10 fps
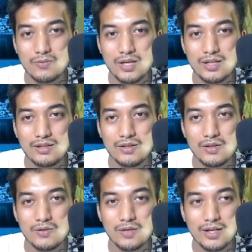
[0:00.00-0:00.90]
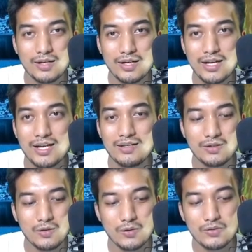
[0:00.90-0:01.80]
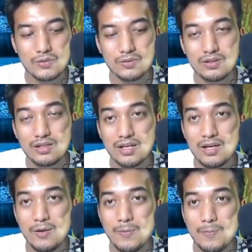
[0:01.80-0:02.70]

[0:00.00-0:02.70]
well, we can again go to the